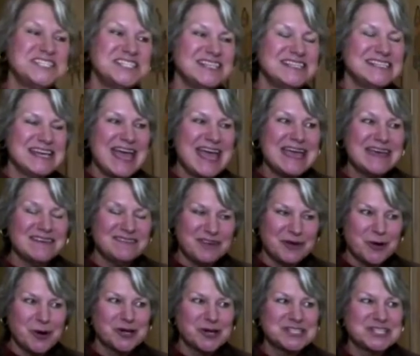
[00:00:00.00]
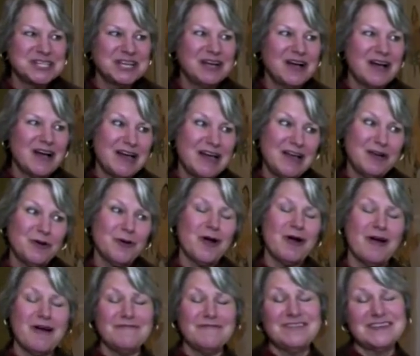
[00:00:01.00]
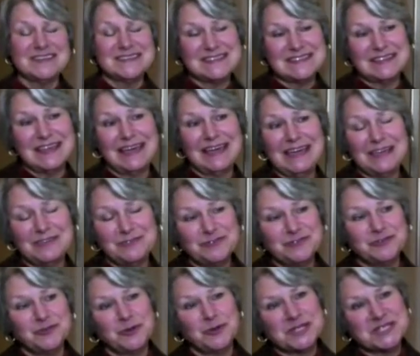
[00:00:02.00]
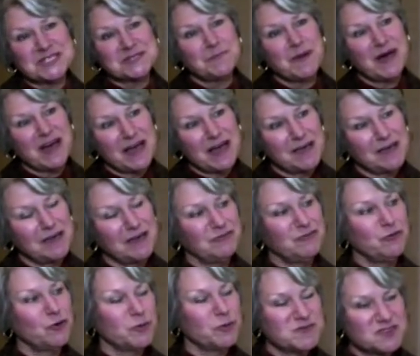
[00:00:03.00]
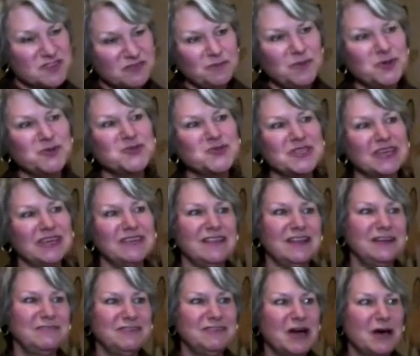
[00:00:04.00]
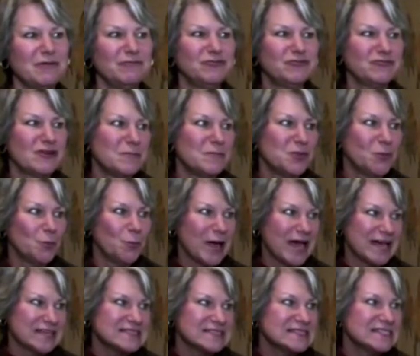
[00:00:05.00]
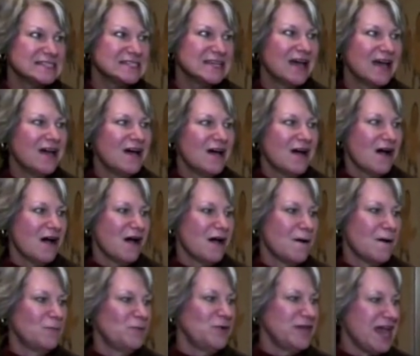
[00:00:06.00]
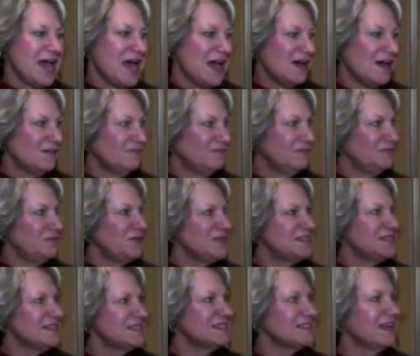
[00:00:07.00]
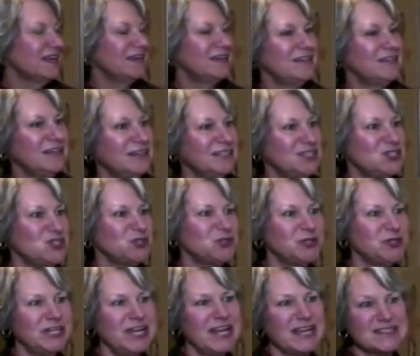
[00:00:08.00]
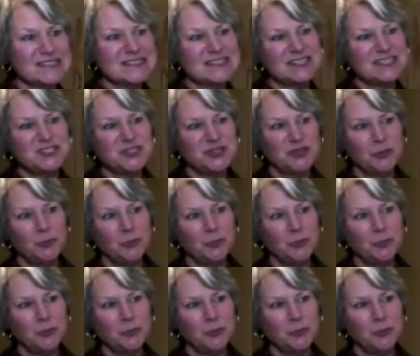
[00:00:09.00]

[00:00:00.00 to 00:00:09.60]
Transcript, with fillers: today in the Arctic are obviously influenced by forms of music that have come from the West. We have pieces like children dancing to the